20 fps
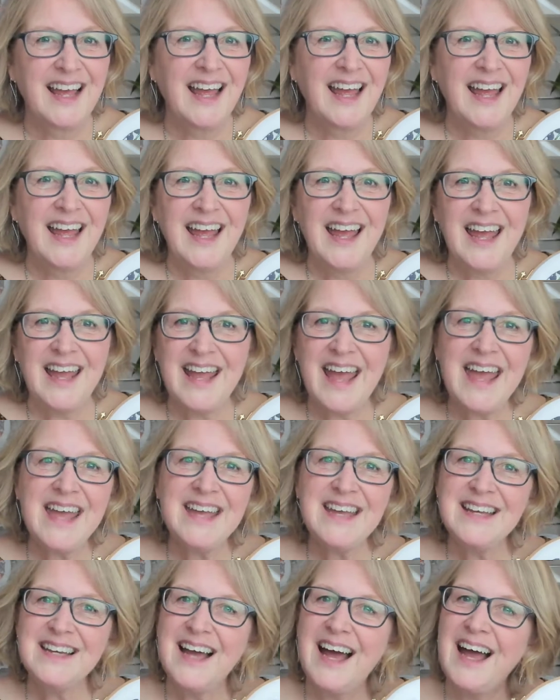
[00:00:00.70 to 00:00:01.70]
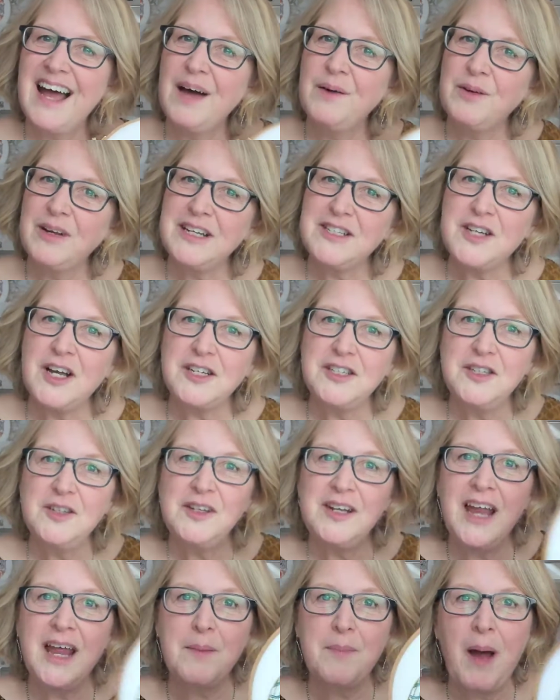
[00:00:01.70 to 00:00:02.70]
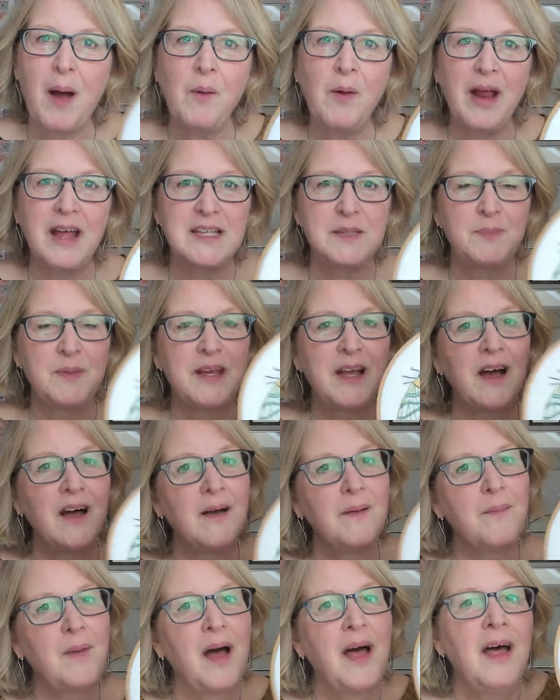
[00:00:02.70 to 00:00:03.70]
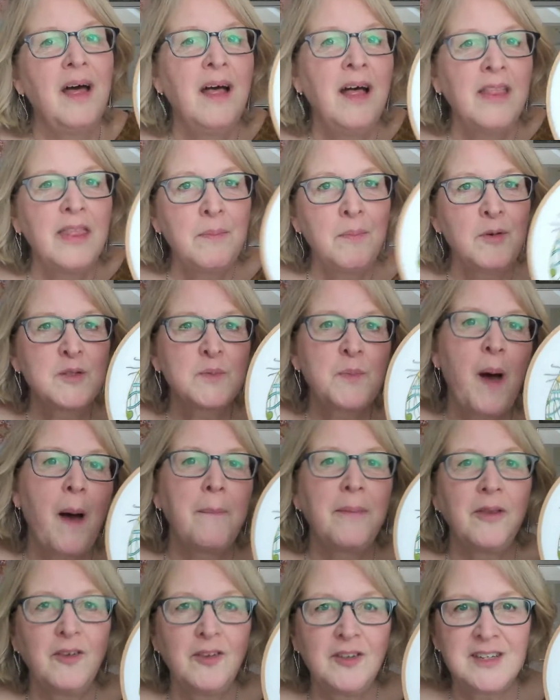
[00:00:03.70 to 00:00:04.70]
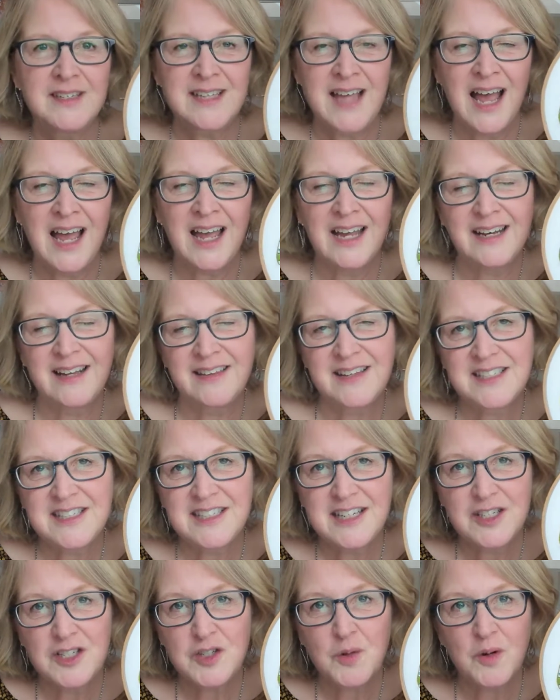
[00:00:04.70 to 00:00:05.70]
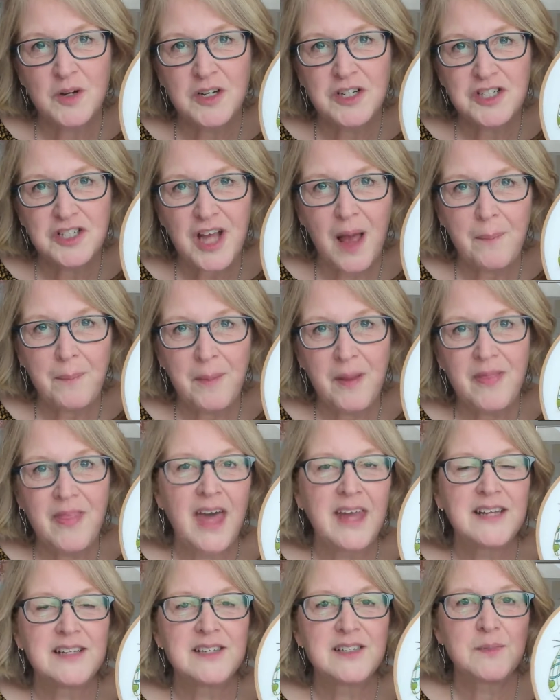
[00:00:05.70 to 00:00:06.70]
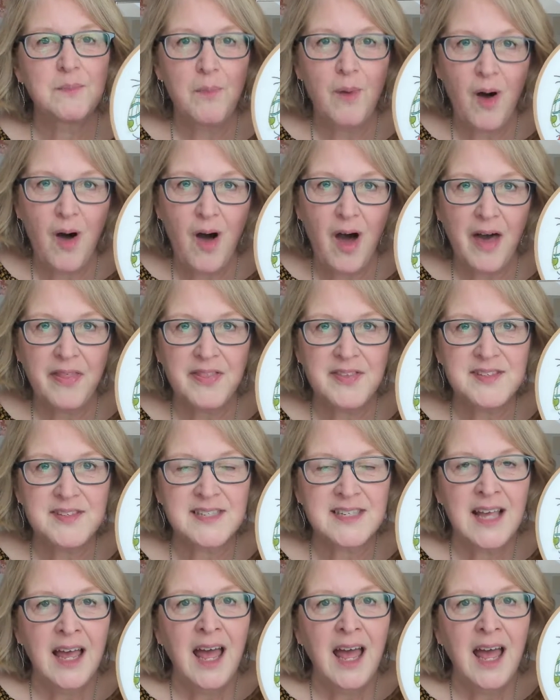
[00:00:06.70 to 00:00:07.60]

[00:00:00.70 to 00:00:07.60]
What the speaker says: Hey, hey! I want to talk to you today about what has become the most popular design in the Stitch Stories shop, and that is moths.